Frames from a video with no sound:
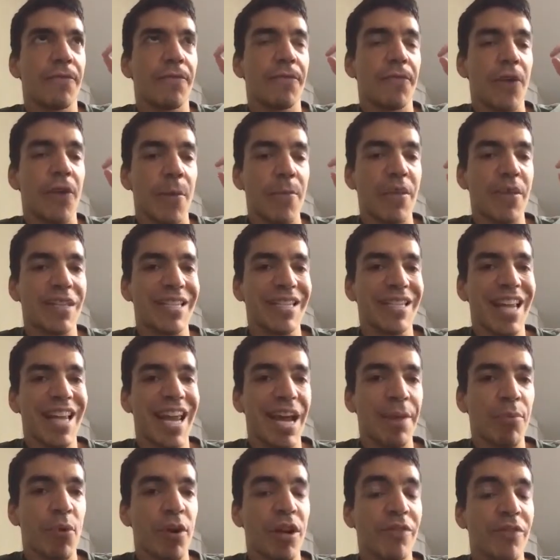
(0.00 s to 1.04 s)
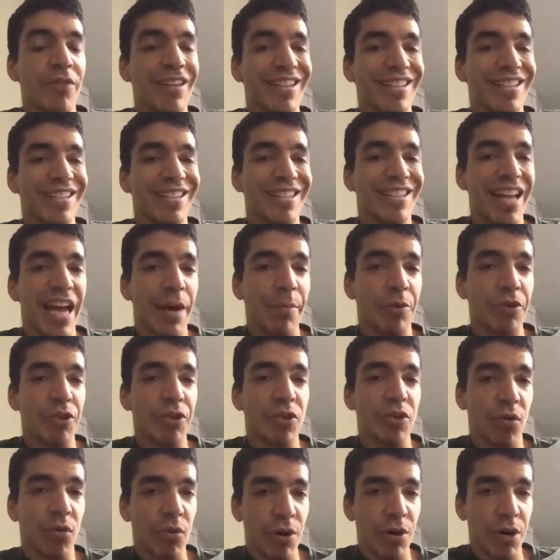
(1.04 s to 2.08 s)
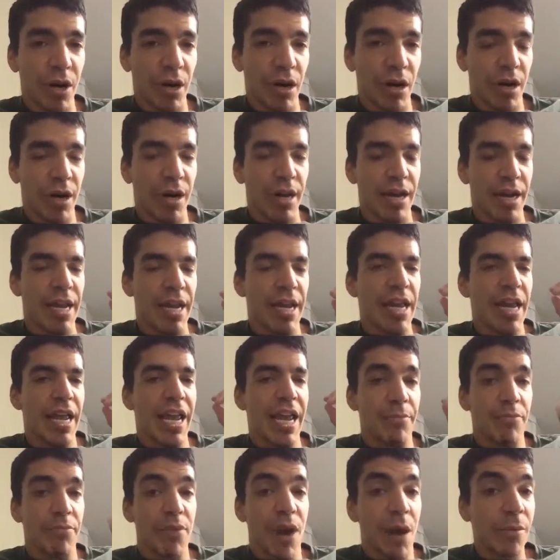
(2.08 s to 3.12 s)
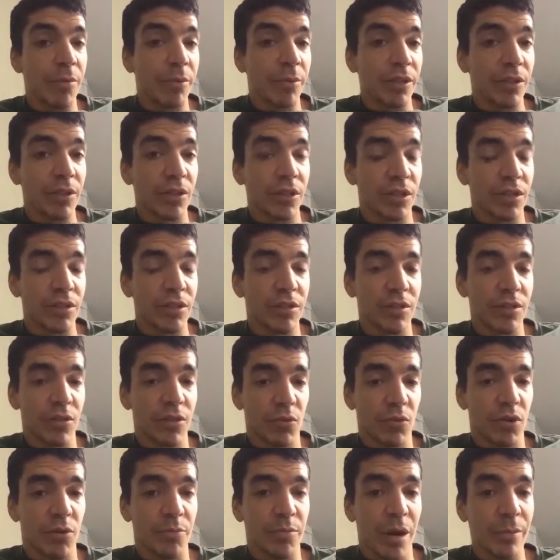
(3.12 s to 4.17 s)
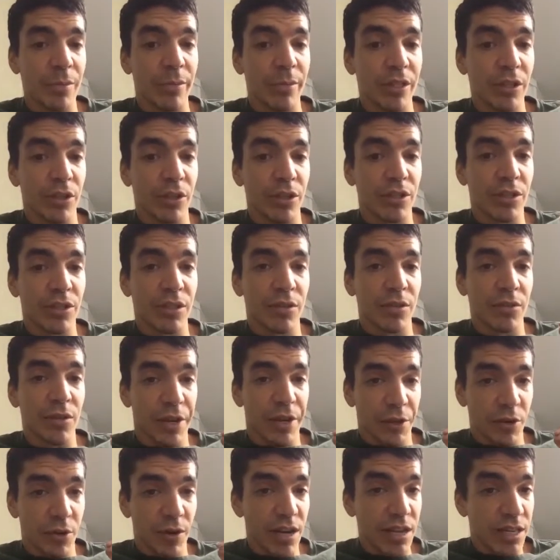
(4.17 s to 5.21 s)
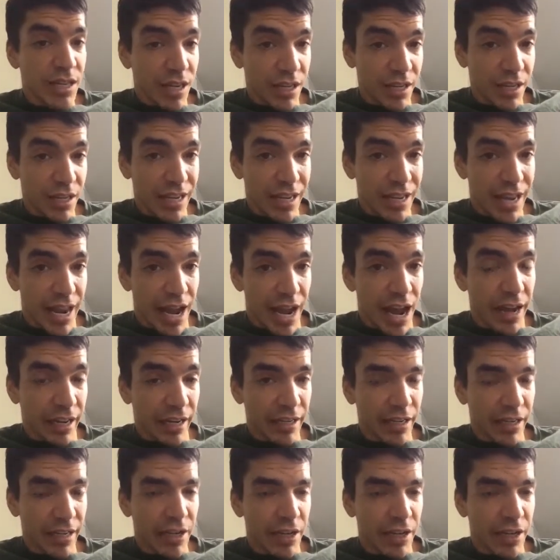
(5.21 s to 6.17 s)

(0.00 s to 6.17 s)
from the standpoint of the established order, the world probably looks increasingly chaotic.